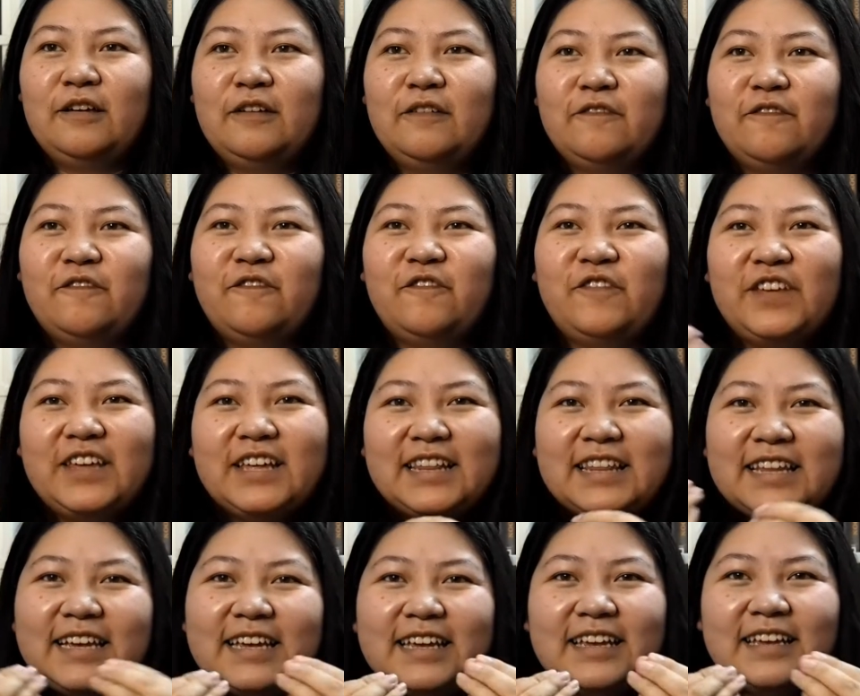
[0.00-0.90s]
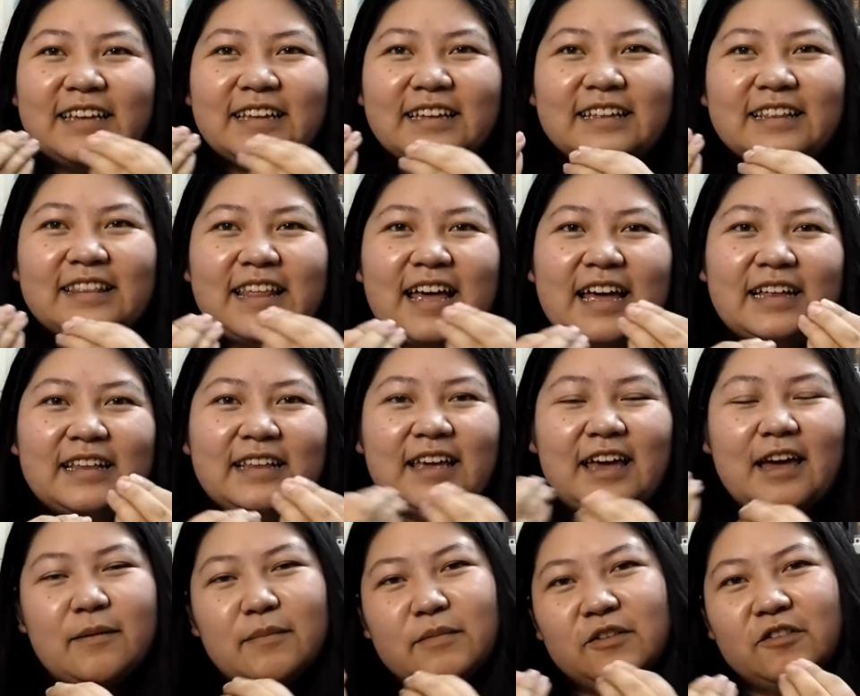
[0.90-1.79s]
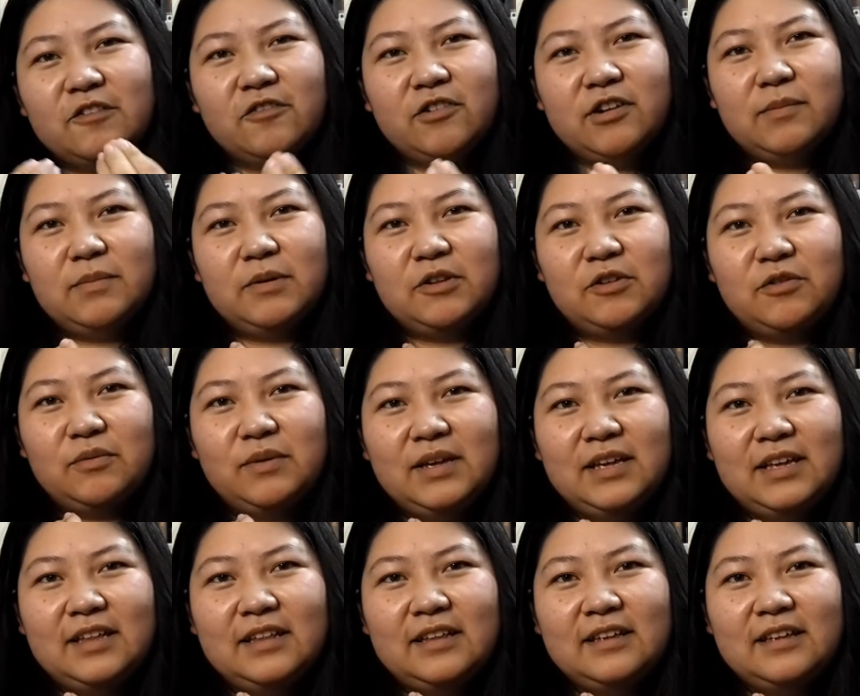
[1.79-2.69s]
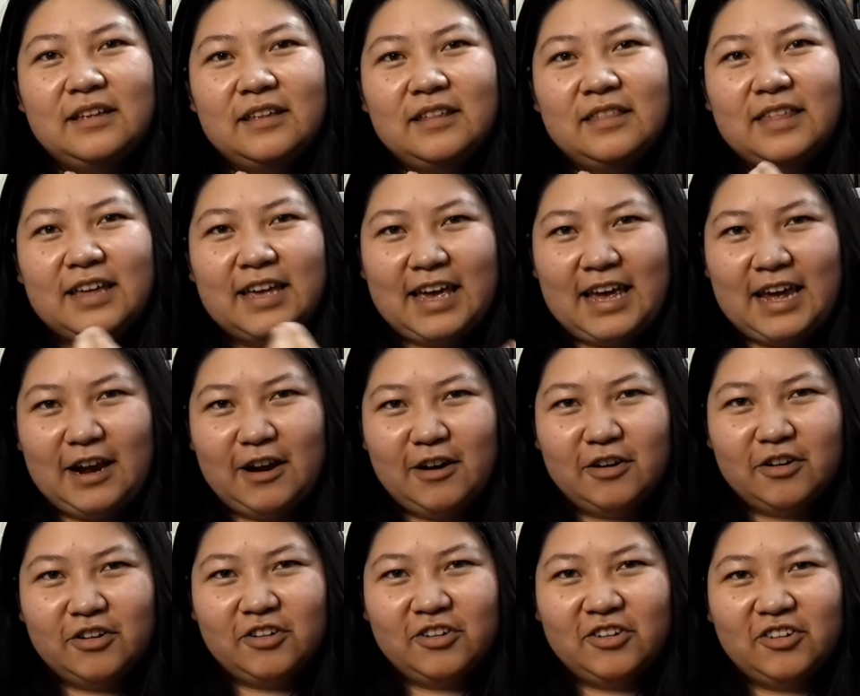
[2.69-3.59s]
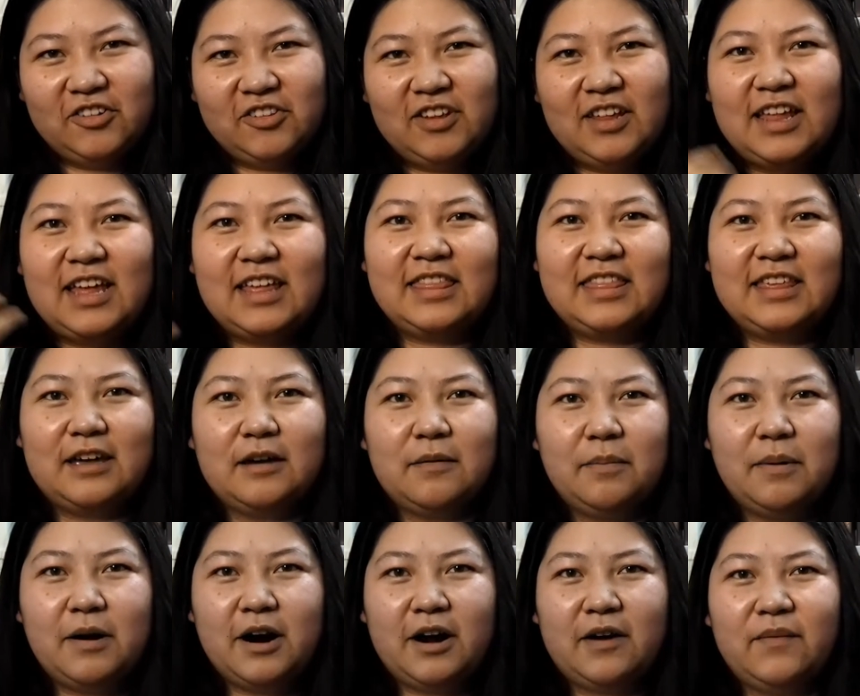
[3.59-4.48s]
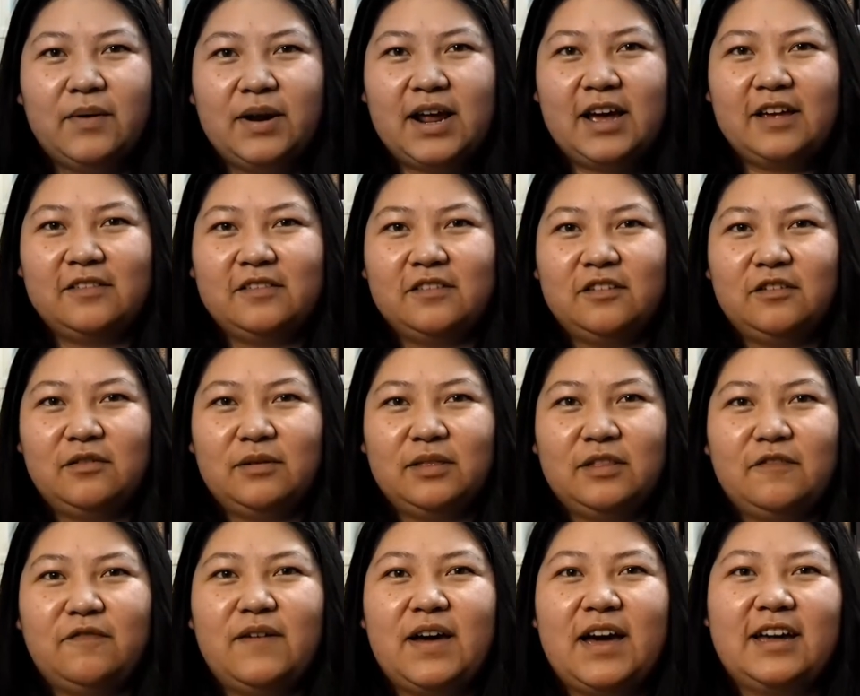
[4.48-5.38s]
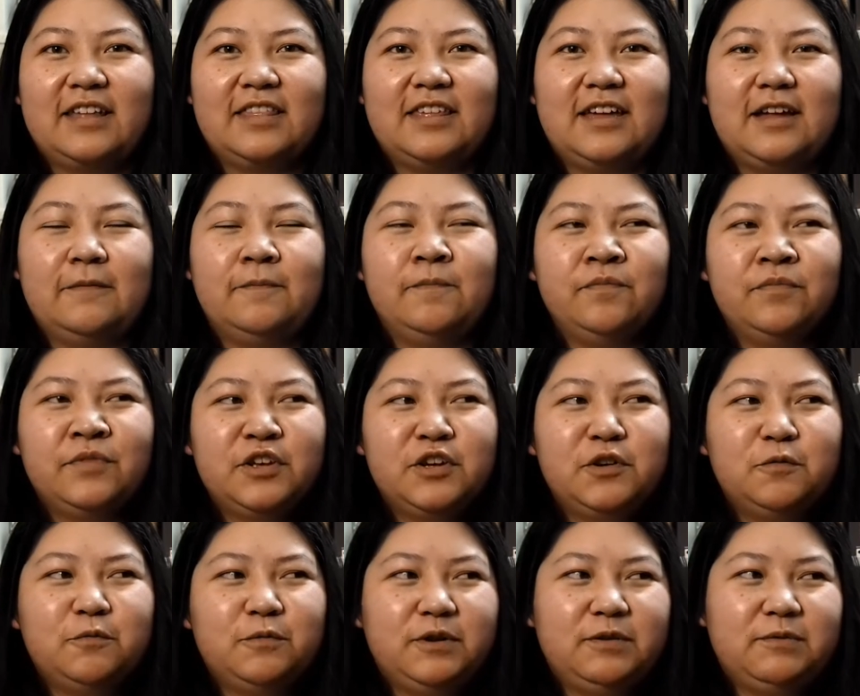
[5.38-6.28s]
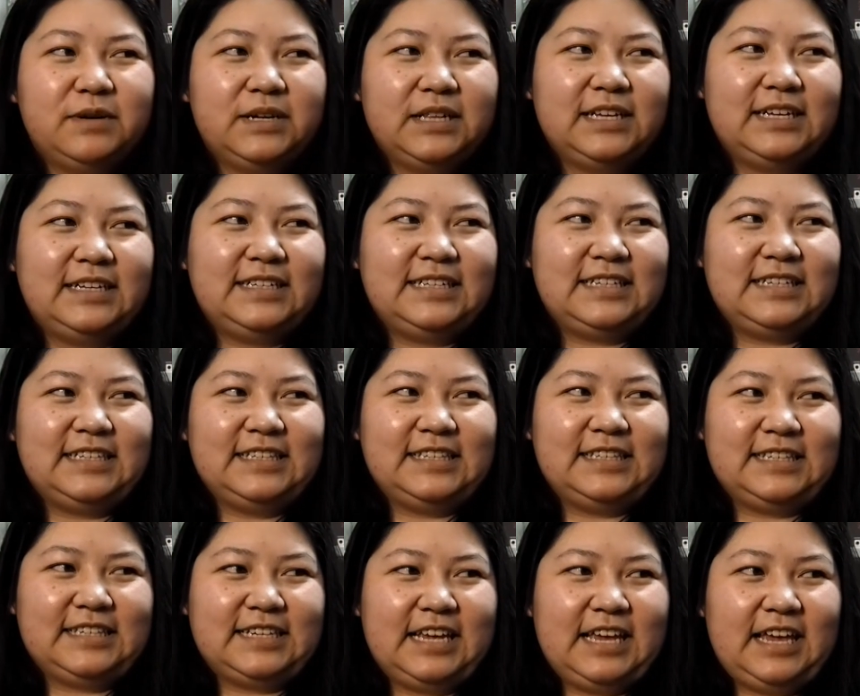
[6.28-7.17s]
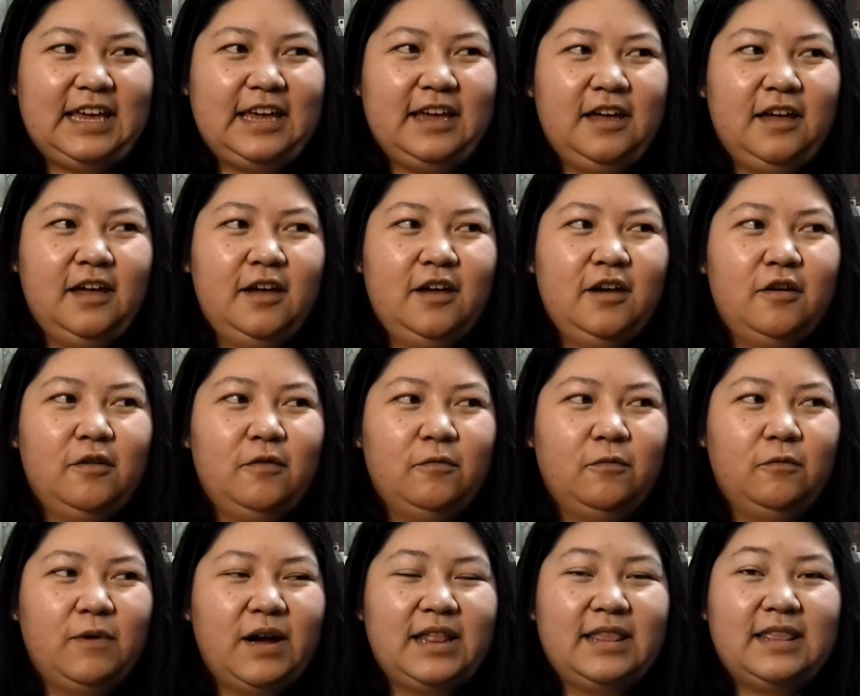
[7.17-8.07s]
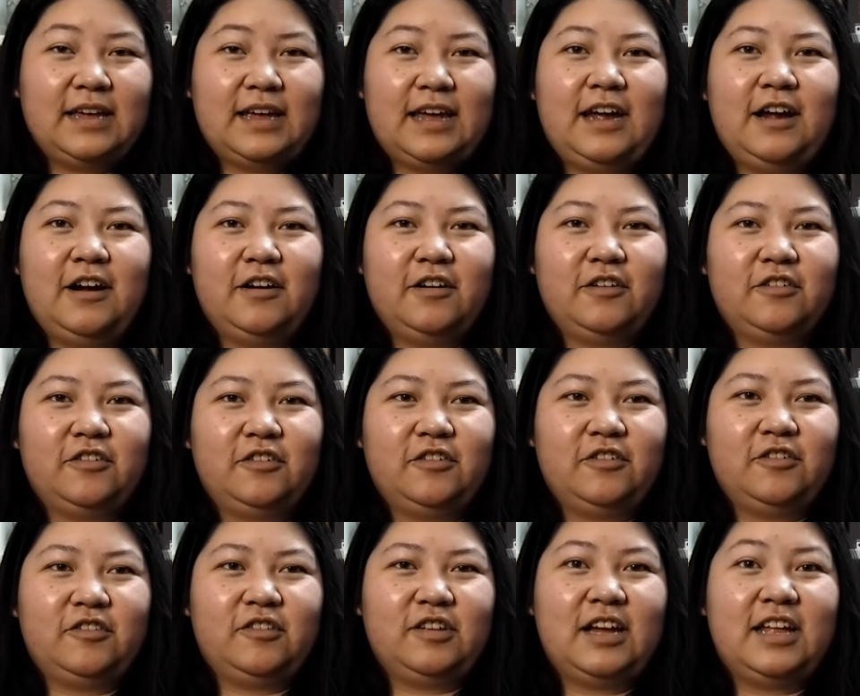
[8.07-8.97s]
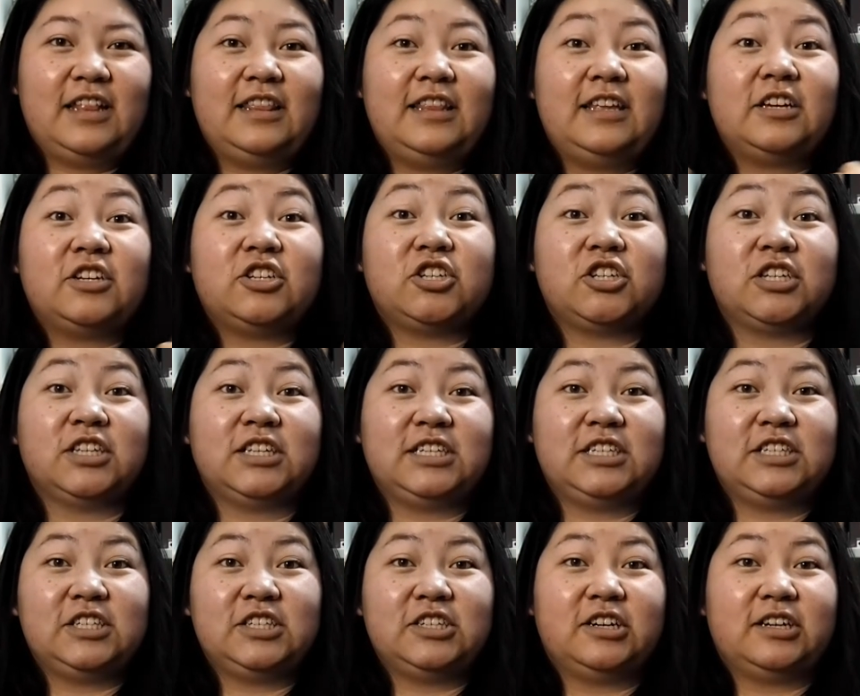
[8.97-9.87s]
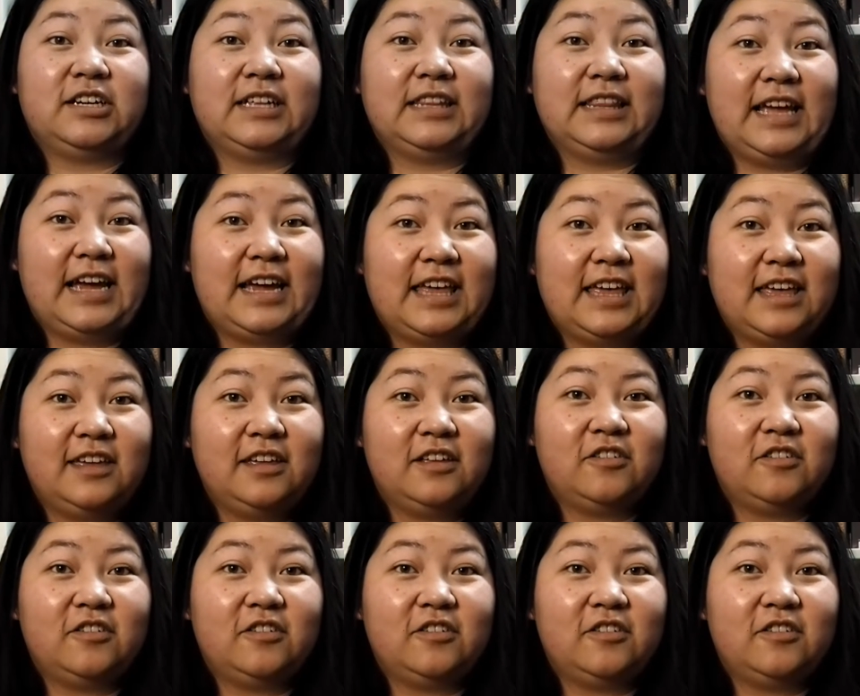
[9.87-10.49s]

feeling that chemistry between the characters, and I think part of it has to do with the fact that we really didn't see when the characters initially started liking